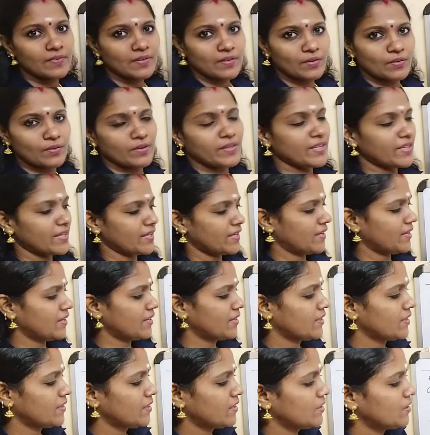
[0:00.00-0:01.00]
Okay,
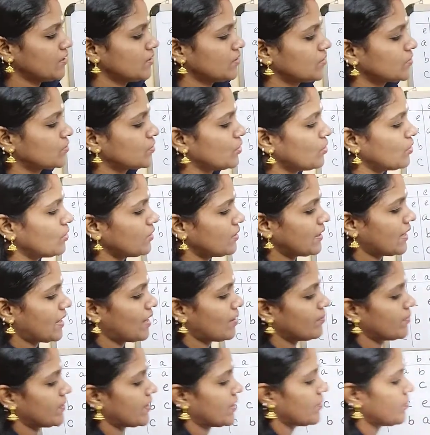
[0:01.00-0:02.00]
so
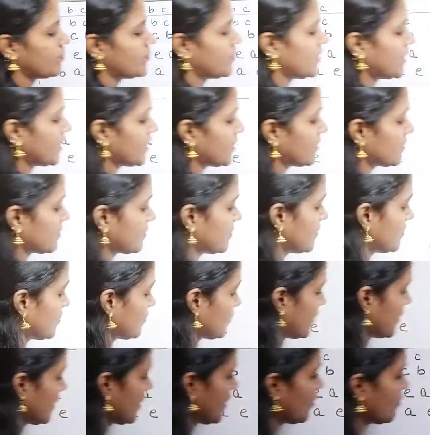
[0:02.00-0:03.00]
lambda B is
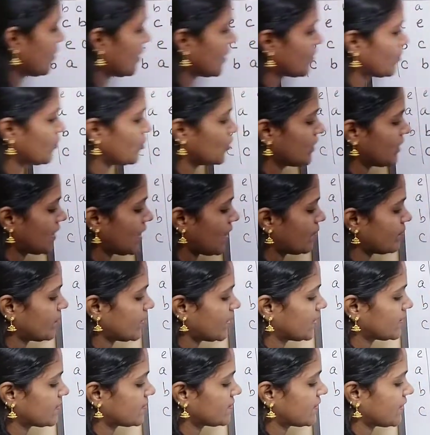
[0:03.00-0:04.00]
this one. Now what about
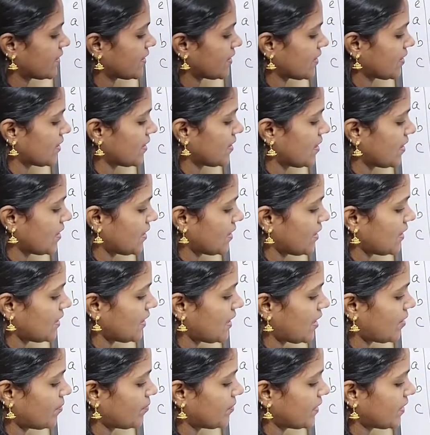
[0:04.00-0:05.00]
lambda C?
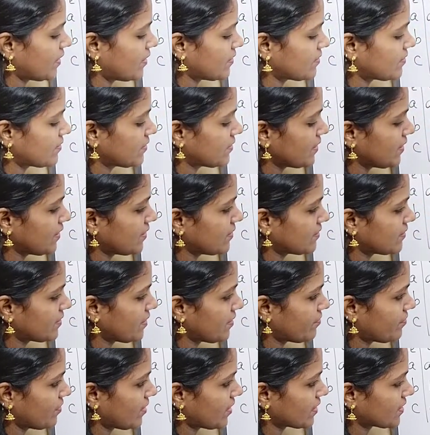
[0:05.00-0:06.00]
Lambda C is
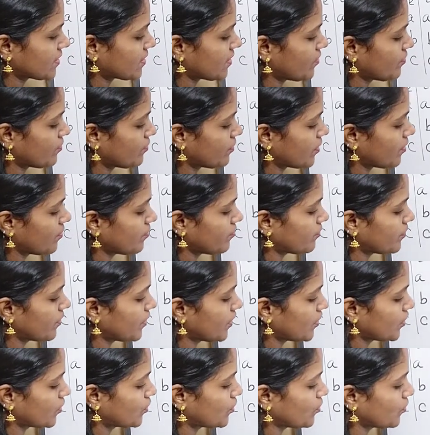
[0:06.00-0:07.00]
a function from
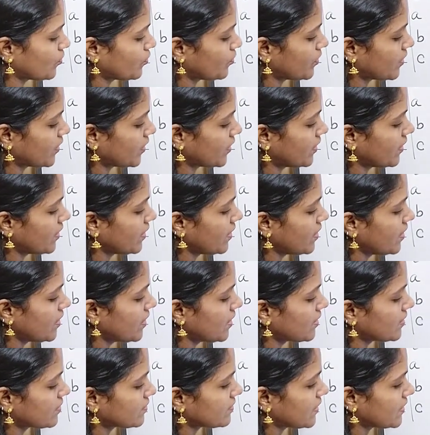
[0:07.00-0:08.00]
V to
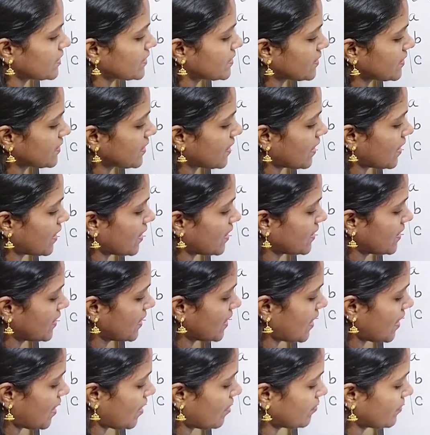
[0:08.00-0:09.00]
V such that
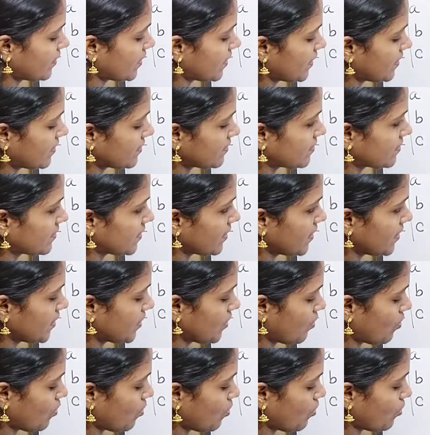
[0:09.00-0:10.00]
lambda
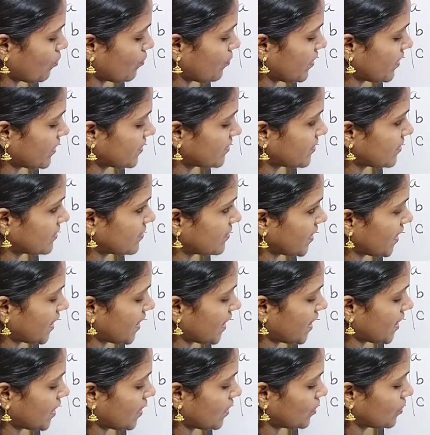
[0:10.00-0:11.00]
C of x is
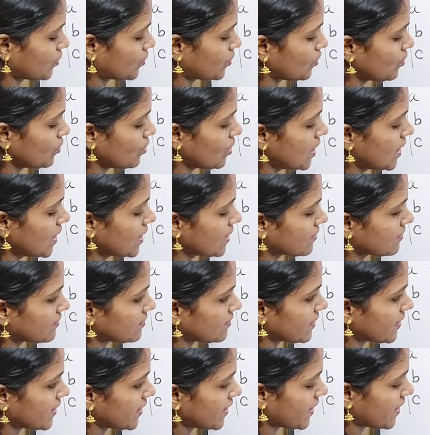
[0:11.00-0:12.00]
equal to
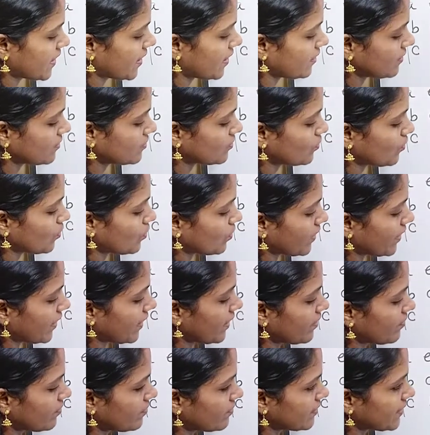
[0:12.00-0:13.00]
Cx for
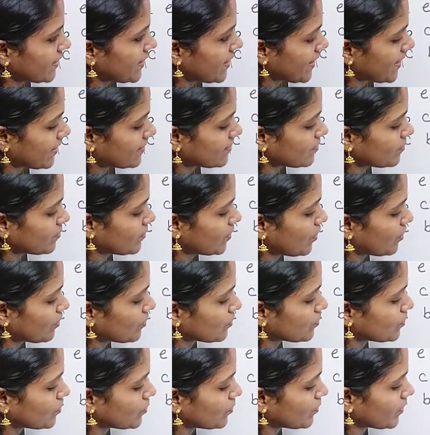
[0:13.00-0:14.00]
every x
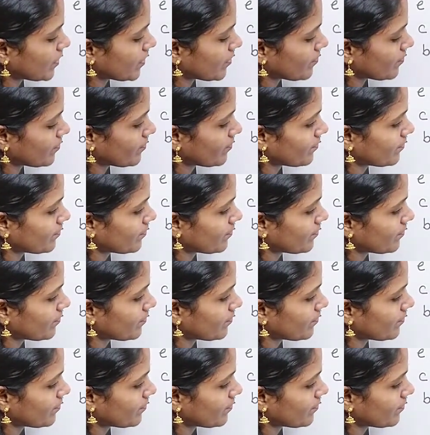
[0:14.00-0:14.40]
belongs to V.